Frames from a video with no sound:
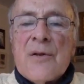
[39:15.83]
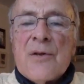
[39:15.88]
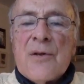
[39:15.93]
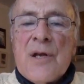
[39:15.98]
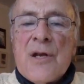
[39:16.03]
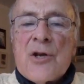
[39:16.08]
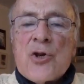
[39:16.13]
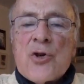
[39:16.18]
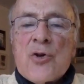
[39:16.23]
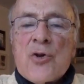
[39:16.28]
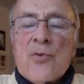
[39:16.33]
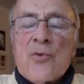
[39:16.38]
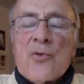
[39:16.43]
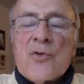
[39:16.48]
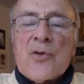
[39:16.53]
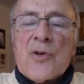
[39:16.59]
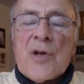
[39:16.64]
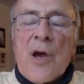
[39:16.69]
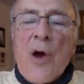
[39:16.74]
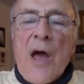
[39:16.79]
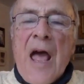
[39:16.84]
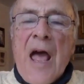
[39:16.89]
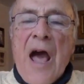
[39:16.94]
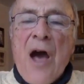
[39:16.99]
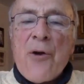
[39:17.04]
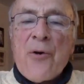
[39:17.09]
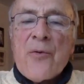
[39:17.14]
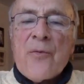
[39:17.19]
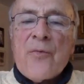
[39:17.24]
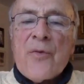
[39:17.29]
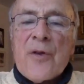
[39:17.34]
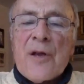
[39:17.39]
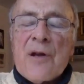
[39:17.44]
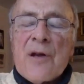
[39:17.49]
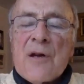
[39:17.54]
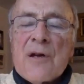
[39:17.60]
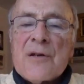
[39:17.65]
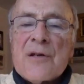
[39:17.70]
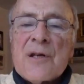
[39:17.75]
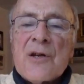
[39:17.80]
issues out of the
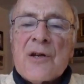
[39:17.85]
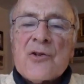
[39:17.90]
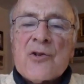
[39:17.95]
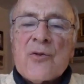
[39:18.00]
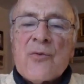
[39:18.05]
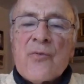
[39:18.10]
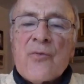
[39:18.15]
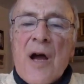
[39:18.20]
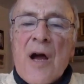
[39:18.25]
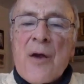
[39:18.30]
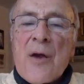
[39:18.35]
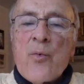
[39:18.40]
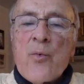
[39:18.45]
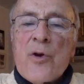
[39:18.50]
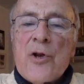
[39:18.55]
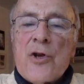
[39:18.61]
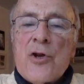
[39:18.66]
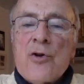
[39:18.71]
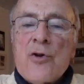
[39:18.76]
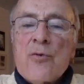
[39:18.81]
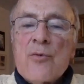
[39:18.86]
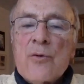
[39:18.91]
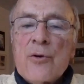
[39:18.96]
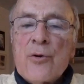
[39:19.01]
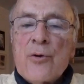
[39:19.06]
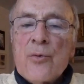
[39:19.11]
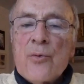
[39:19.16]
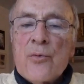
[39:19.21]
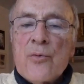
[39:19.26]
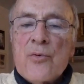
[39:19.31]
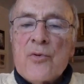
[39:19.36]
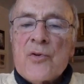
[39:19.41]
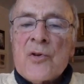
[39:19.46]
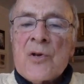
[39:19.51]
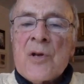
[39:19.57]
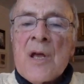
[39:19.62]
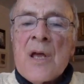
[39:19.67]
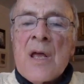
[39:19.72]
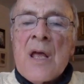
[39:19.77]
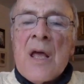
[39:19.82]
context of I win, you lose,
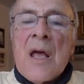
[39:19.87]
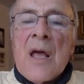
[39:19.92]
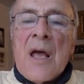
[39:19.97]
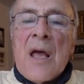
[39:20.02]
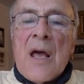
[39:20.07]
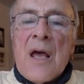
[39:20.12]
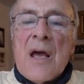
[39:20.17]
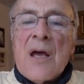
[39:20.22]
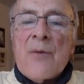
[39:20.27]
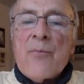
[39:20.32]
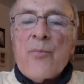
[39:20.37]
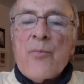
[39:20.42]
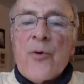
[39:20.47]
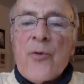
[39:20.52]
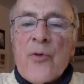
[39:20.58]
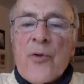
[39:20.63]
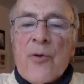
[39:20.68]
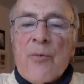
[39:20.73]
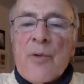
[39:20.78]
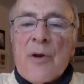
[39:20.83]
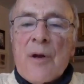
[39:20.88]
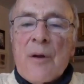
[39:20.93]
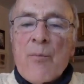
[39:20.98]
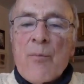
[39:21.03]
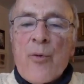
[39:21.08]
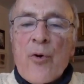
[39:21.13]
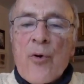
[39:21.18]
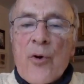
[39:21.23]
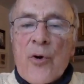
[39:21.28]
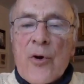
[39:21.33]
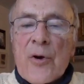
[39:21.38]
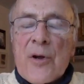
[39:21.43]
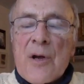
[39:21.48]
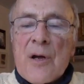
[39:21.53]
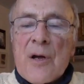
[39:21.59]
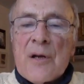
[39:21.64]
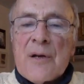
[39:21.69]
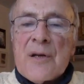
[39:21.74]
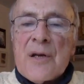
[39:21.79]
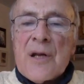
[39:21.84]
and put them in a broader
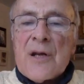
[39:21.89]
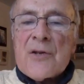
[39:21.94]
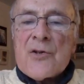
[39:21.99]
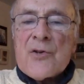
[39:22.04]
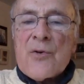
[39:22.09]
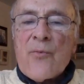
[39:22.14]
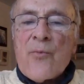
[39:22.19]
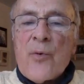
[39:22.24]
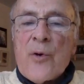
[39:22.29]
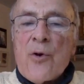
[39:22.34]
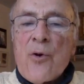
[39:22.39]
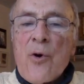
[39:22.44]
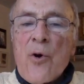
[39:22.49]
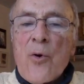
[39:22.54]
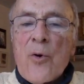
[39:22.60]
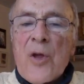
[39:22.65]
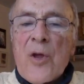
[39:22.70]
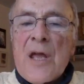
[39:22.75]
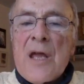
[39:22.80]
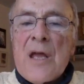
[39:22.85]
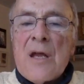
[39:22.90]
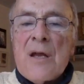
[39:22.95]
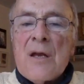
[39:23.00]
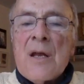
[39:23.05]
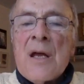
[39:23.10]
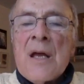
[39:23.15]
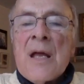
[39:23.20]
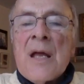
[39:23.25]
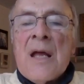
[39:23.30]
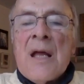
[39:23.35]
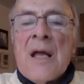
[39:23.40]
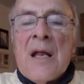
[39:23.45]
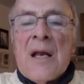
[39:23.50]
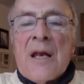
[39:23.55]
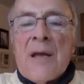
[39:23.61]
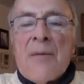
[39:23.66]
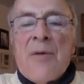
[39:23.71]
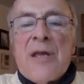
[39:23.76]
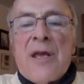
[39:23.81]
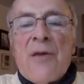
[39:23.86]
context of we all gain.
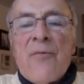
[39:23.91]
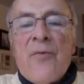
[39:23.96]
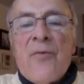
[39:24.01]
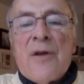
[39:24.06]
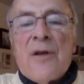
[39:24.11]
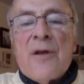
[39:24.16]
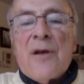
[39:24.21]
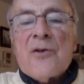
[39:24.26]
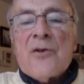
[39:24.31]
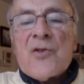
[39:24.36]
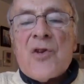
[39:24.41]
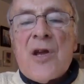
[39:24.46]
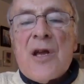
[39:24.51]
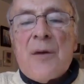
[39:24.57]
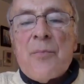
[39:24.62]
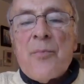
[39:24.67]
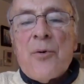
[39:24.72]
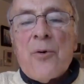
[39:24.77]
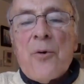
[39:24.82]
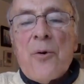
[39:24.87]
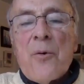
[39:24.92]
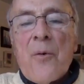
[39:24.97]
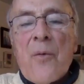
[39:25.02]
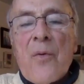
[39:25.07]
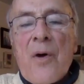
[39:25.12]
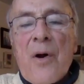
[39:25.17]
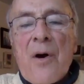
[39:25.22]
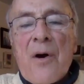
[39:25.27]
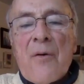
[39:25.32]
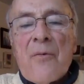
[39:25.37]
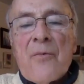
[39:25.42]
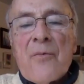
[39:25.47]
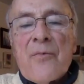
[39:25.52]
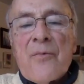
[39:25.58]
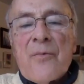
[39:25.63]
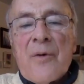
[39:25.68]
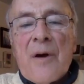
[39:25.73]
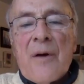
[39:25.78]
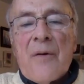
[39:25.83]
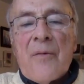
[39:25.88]
Let me give the example of
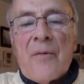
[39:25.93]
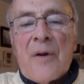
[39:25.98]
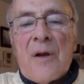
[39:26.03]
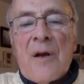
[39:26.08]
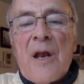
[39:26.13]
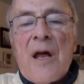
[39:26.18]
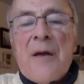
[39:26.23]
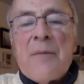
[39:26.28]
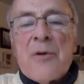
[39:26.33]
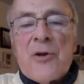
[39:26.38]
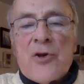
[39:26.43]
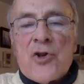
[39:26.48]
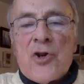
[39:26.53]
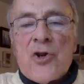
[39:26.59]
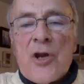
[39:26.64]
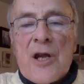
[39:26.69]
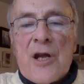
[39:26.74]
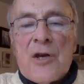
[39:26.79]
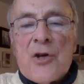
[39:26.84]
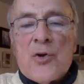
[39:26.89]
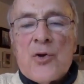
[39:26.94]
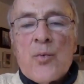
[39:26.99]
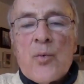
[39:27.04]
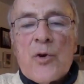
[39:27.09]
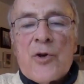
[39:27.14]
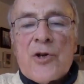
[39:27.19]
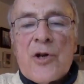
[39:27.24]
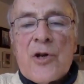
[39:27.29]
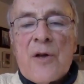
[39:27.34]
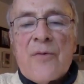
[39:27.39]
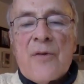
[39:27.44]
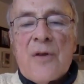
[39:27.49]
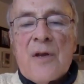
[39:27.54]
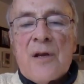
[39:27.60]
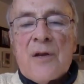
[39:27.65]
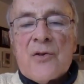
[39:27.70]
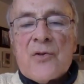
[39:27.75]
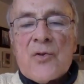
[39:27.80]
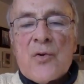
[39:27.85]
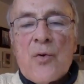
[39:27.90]
uh, climate change, which I think
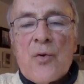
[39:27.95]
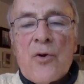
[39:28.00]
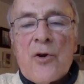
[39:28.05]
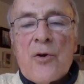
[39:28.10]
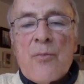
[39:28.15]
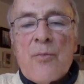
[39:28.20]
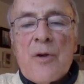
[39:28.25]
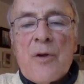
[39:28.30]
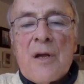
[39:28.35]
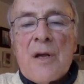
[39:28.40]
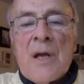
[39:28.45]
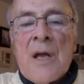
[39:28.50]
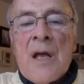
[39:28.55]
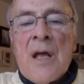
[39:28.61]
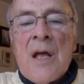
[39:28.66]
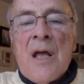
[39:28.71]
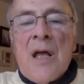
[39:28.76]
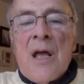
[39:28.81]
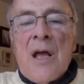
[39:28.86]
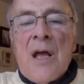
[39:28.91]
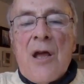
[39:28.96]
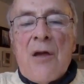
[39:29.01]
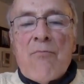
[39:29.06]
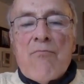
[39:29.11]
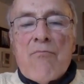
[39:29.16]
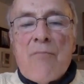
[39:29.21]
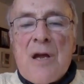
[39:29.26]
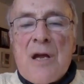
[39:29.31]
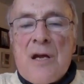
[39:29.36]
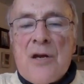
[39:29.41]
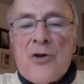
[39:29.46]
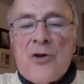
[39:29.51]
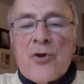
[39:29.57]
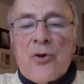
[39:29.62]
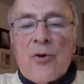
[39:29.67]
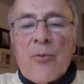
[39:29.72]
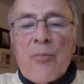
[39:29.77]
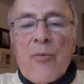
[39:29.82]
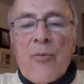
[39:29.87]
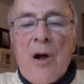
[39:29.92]
is going to be a
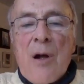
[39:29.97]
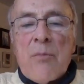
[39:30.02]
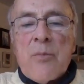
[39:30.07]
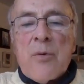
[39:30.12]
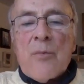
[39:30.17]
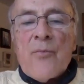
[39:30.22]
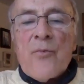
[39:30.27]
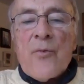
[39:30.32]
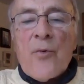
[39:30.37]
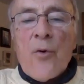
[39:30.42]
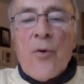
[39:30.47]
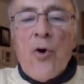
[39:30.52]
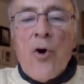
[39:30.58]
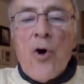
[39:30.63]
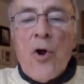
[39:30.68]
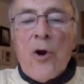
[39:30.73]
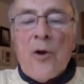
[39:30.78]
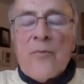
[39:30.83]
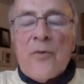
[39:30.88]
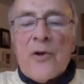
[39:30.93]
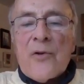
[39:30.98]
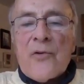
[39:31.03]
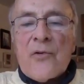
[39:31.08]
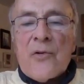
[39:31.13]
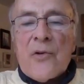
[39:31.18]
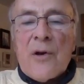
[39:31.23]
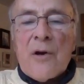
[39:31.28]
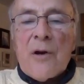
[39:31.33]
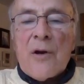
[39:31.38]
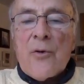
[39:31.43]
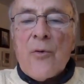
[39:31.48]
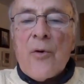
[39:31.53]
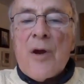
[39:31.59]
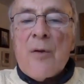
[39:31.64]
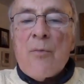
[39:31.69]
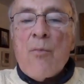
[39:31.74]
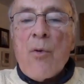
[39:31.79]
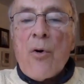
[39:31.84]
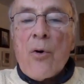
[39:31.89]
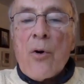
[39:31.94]
major problem for all of us and a
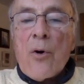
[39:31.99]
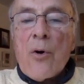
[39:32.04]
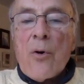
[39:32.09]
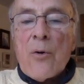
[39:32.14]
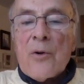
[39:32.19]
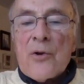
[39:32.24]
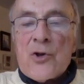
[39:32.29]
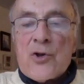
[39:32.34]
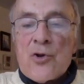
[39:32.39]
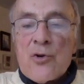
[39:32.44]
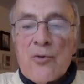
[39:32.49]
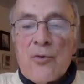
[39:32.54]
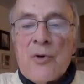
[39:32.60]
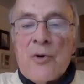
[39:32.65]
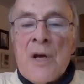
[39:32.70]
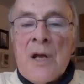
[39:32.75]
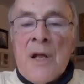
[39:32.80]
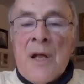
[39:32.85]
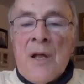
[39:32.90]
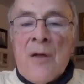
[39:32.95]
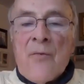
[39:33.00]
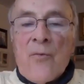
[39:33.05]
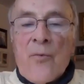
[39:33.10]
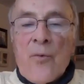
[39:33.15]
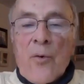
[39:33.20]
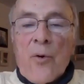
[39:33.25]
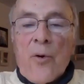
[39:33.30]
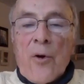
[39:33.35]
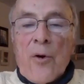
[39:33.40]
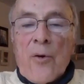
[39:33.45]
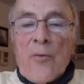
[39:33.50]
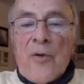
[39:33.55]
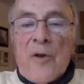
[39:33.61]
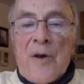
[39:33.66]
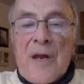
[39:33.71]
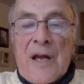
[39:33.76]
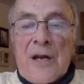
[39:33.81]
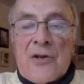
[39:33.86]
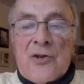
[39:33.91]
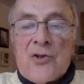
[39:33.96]
great moral issue for the
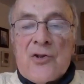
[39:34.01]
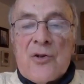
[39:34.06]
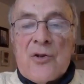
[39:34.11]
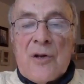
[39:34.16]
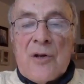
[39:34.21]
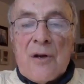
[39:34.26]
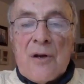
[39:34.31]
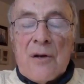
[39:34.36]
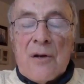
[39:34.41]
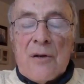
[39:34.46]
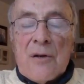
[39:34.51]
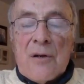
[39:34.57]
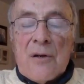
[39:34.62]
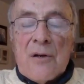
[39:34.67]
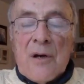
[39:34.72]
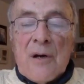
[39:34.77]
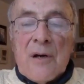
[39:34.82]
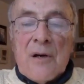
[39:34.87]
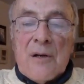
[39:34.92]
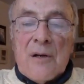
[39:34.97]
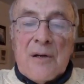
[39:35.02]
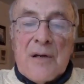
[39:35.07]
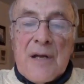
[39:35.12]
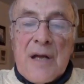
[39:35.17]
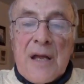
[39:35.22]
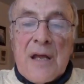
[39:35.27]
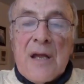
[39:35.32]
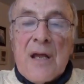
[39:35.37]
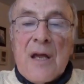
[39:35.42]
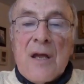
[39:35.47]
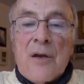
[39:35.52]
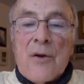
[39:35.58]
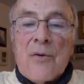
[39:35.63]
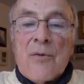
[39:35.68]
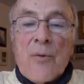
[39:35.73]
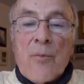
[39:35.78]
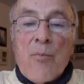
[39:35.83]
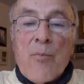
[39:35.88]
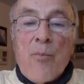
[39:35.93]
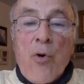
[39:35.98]
next uh, uh, decade
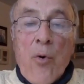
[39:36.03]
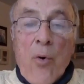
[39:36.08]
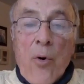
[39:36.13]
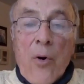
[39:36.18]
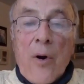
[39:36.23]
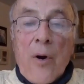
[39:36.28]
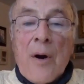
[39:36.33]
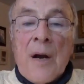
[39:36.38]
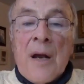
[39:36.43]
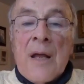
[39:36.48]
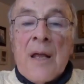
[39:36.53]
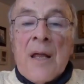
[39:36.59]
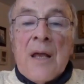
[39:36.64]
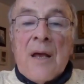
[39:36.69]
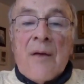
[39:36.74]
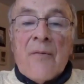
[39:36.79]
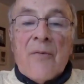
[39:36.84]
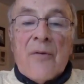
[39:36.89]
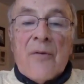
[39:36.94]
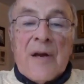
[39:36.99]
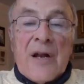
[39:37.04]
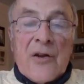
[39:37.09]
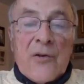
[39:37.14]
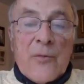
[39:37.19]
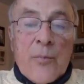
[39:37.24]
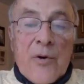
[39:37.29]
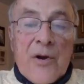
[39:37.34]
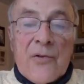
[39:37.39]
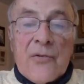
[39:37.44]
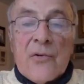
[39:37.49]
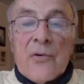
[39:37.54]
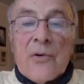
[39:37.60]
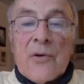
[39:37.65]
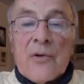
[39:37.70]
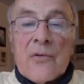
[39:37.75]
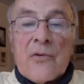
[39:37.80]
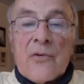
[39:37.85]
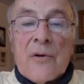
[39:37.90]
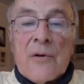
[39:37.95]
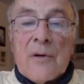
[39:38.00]
or more, the next president,
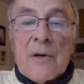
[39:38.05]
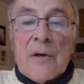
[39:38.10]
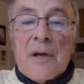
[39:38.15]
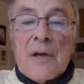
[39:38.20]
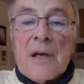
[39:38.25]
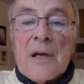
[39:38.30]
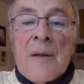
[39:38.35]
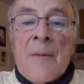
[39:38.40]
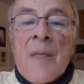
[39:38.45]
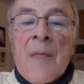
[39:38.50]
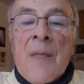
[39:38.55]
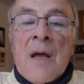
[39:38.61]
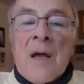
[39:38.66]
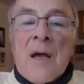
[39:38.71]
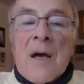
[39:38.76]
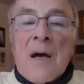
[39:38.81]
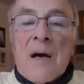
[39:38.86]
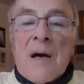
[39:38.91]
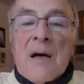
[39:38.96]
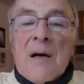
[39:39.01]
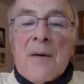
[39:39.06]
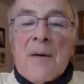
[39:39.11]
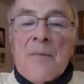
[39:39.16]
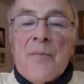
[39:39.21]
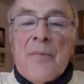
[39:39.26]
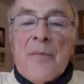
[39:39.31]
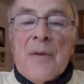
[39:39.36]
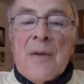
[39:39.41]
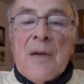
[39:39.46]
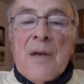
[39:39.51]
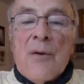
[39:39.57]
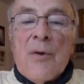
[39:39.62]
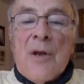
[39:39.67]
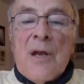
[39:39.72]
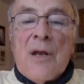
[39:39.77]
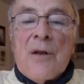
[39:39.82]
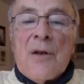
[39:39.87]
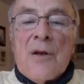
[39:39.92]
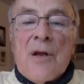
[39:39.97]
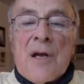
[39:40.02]
certainly. Um,
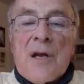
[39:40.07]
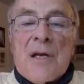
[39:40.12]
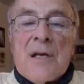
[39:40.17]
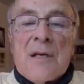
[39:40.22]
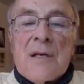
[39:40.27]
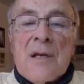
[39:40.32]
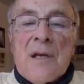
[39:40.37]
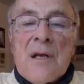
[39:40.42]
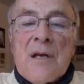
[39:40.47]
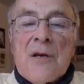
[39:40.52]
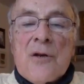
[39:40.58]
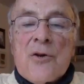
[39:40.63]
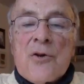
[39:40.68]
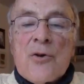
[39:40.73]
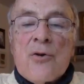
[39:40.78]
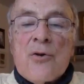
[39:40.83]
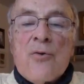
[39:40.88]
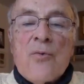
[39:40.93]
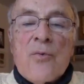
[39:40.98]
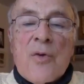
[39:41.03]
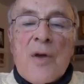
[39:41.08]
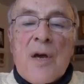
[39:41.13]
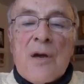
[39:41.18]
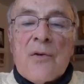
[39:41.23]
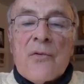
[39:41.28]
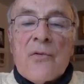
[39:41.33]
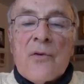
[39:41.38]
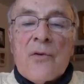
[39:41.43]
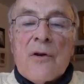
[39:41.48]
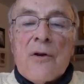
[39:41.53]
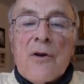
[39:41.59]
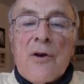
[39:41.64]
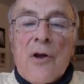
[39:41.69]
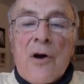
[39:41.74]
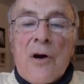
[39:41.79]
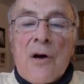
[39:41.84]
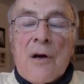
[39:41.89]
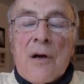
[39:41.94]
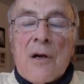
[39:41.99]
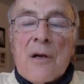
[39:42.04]
in, night, in
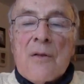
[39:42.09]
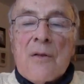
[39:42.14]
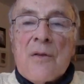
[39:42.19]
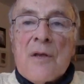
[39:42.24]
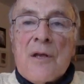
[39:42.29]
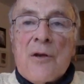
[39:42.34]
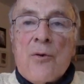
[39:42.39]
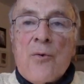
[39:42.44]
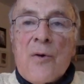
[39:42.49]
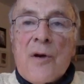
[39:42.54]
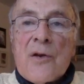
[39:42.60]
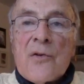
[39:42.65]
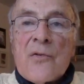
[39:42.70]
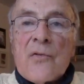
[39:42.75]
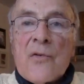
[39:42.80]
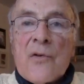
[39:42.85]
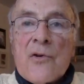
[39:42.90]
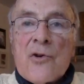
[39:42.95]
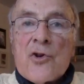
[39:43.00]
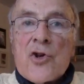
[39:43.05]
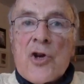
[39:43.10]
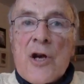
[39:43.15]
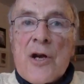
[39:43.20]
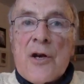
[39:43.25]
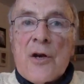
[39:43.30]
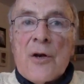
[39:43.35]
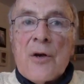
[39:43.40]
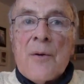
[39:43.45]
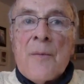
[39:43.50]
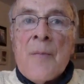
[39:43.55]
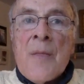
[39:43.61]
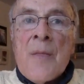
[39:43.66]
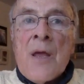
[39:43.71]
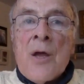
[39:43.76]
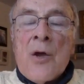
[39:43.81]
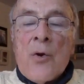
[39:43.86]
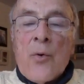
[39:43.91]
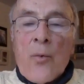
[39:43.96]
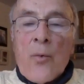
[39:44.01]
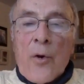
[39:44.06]
2009, the US and China
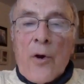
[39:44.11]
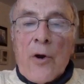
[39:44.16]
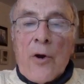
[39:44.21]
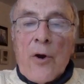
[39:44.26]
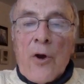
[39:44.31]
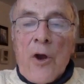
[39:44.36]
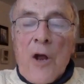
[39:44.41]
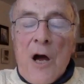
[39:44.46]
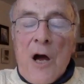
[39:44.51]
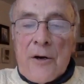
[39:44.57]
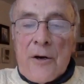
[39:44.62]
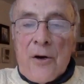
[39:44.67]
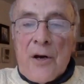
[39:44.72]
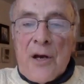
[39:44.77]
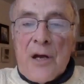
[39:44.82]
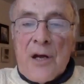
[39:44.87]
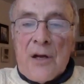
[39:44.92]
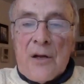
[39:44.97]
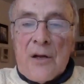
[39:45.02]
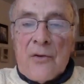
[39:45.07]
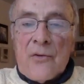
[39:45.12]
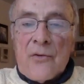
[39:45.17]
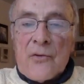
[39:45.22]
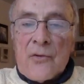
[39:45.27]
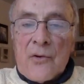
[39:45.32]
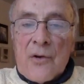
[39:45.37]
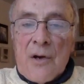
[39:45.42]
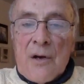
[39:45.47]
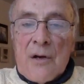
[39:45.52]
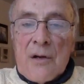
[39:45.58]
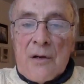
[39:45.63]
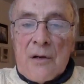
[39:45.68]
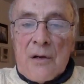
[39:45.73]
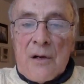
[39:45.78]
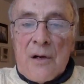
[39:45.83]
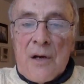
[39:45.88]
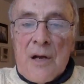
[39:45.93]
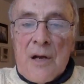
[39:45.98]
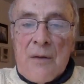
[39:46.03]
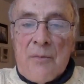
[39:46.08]
were at loggerheads on
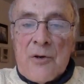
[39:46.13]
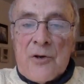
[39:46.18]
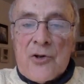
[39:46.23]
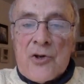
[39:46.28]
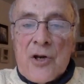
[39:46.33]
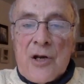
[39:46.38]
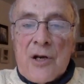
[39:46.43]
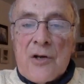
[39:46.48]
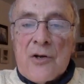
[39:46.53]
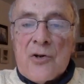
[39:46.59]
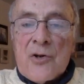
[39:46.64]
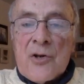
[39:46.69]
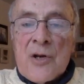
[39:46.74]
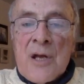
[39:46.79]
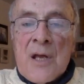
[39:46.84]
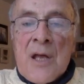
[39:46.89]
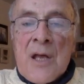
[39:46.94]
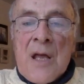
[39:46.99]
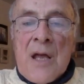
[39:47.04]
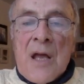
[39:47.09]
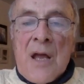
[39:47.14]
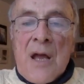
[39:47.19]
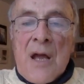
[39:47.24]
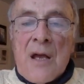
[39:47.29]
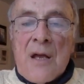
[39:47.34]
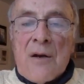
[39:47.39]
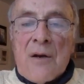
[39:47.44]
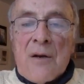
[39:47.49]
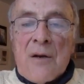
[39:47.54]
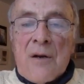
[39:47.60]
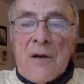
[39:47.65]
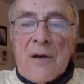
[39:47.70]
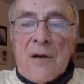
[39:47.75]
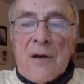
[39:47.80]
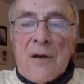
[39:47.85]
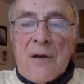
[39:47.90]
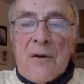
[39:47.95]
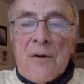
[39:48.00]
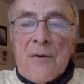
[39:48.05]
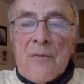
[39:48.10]
climate change, and
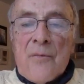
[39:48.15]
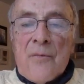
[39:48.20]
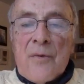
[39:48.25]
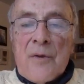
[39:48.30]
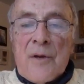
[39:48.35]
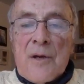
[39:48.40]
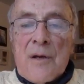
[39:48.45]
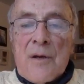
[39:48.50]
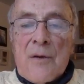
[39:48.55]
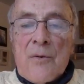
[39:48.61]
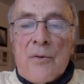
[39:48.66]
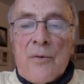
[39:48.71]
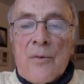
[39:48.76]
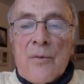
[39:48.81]
uh, the